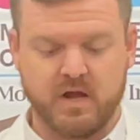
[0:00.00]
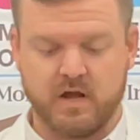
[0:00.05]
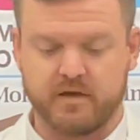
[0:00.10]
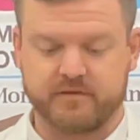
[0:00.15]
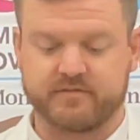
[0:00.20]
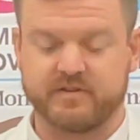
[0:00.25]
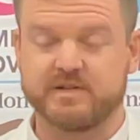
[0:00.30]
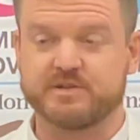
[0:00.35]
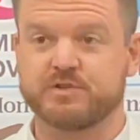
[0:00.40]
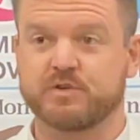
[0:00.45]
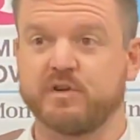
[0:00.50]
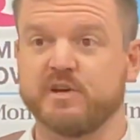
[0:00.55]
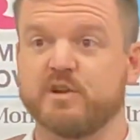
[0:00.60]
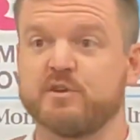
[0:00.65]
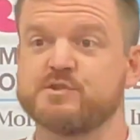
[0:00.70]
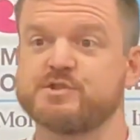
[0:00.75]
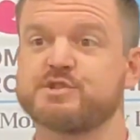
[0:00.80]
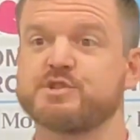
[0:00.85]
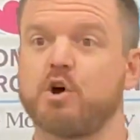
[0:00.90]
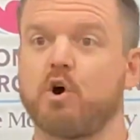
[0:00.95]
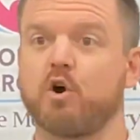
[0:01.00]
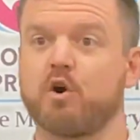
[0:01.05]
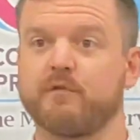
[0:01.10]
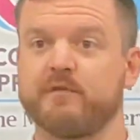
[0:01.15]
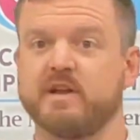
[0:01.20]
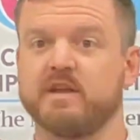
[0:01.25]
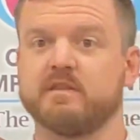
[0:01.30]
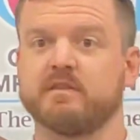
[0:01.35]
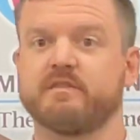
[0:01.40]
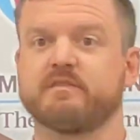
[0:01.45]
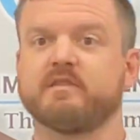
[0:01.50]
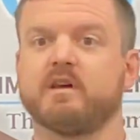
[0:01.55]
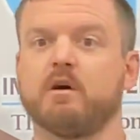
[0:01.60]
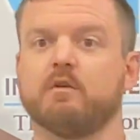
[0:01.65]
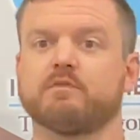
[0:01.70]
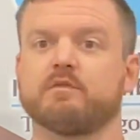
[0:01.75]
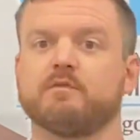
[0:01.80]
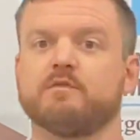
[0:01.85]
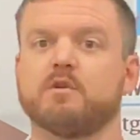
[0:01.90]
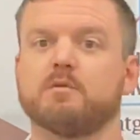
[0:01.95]
Essentially, you're starving the
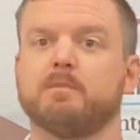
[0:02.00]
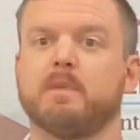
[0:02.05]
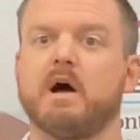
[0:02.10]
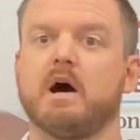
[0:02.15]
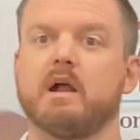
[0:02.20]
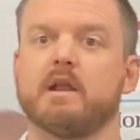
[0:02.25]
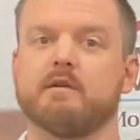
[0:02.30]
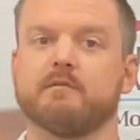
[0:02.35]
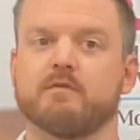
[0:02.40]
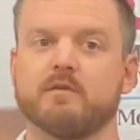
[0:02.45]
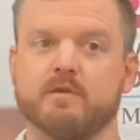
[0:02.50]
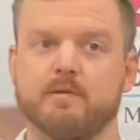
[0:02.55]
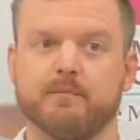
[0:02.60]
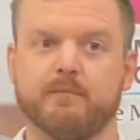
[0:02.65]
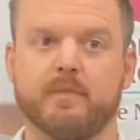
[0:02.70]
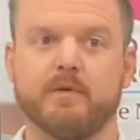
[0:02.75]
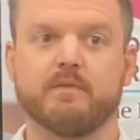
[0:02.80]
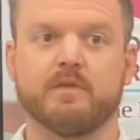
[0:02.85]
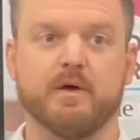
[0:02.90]
cells of your body from